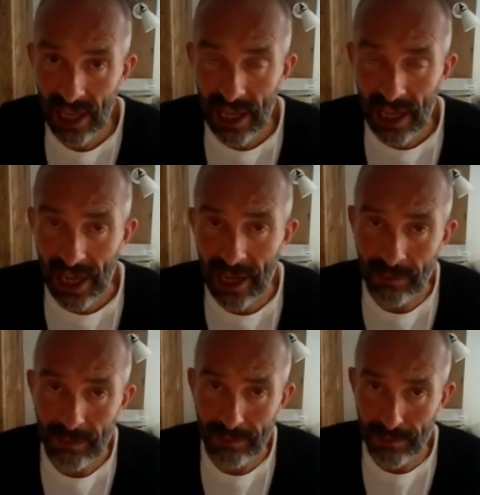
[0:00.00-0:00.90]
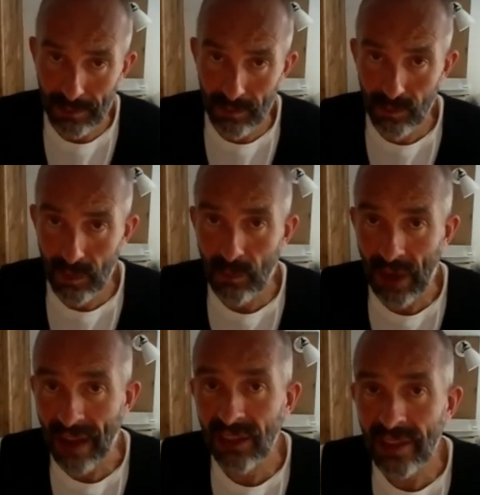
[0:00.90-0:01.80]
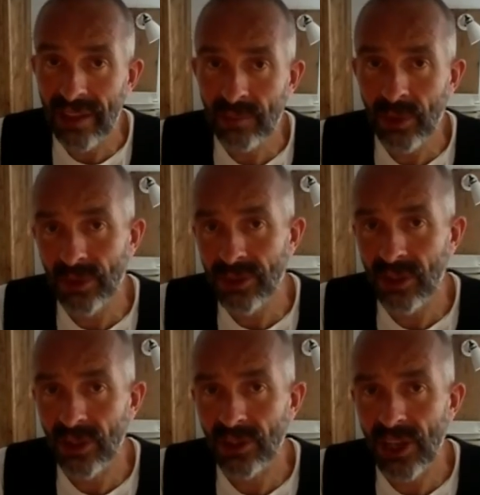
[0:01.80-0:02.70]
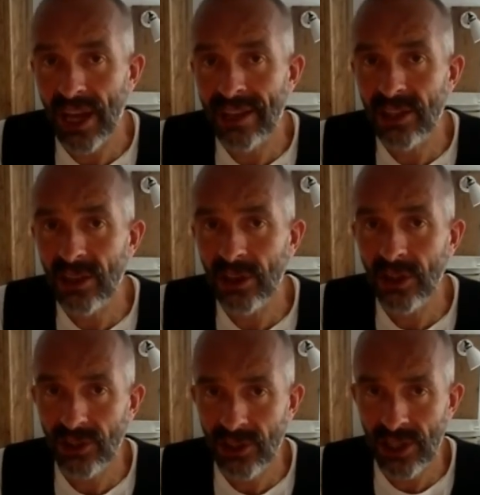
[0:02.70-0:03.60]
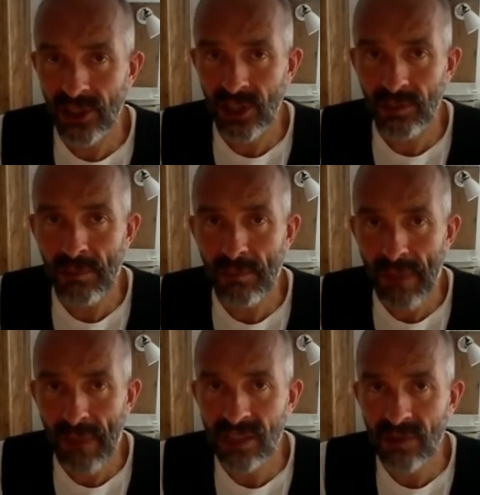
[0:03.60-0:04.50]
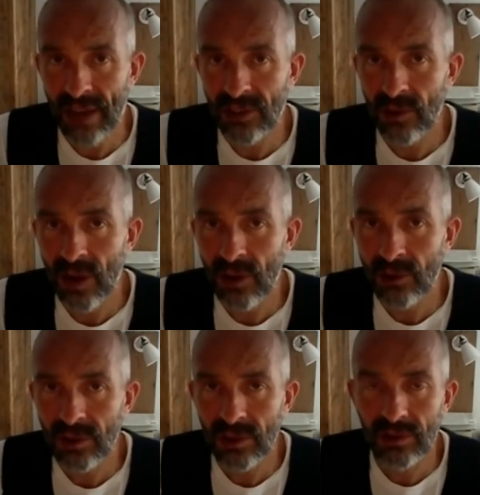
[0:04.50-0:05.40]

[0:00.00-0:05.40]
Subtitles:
But I've learned the importance of culture, and your culture should be based around your own